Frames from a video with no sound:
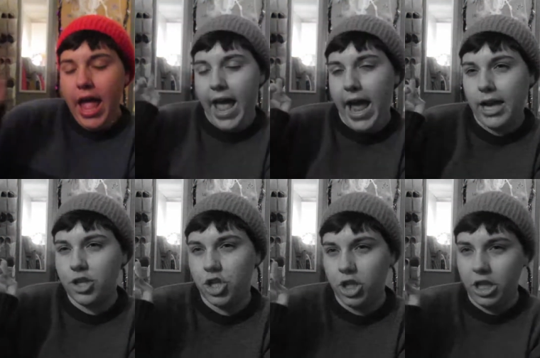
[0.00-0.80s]

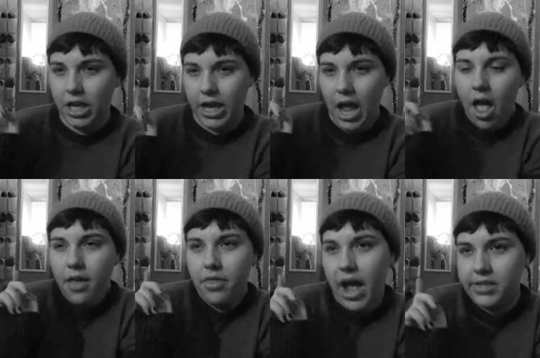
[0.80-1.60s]
actually,
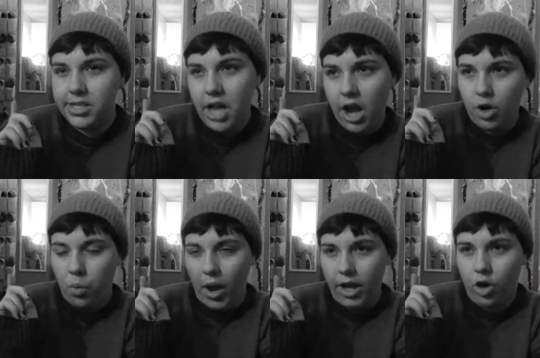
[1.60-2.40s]
that's not
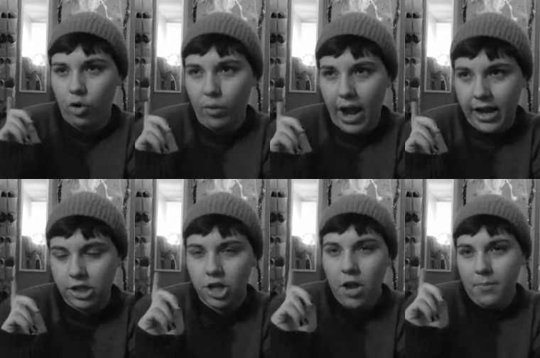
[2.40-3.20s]
quite
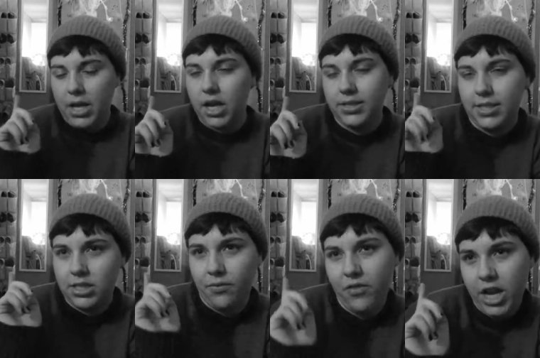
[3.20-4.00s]
correct, because
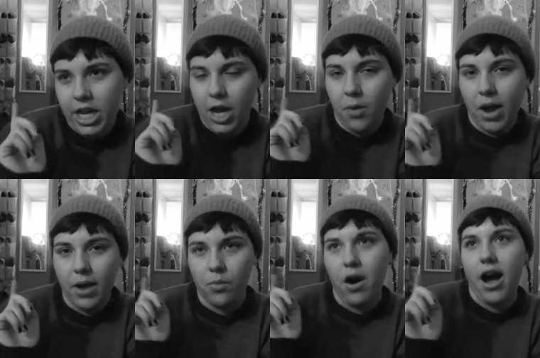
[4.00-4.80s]
this video video
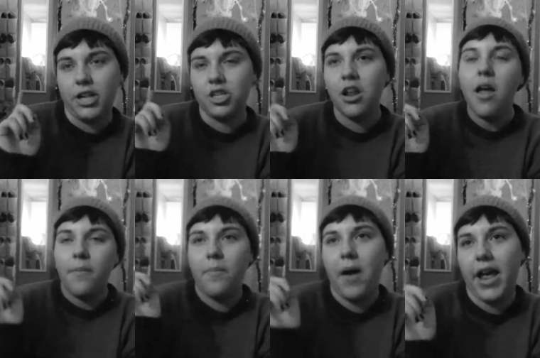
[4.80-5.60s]
I watched
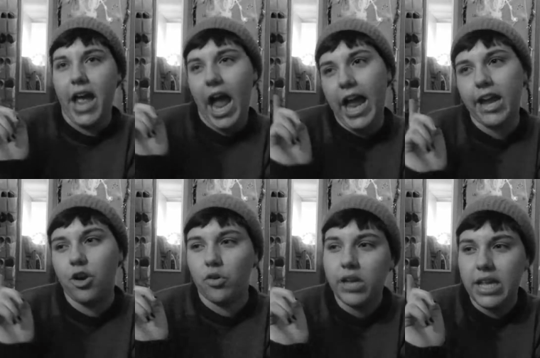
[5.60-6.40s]
by Hank
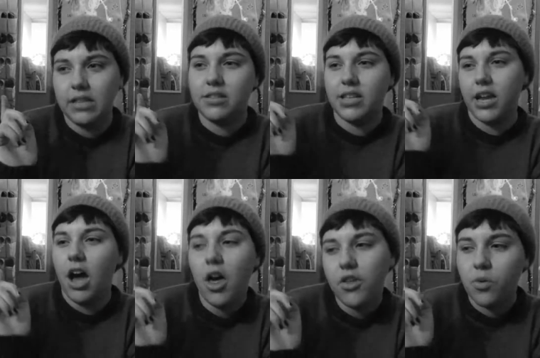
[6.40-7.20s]
Green said
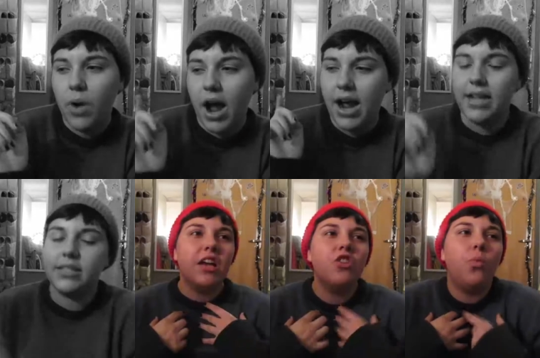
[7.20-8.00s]

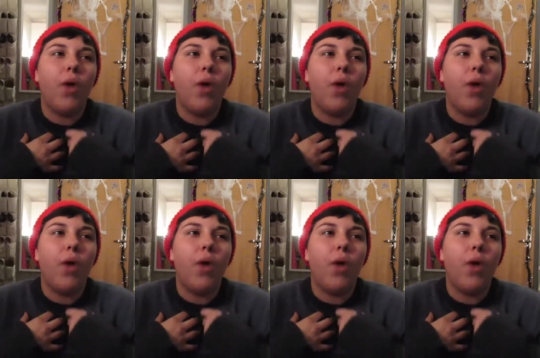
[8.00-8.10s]
otherwise. The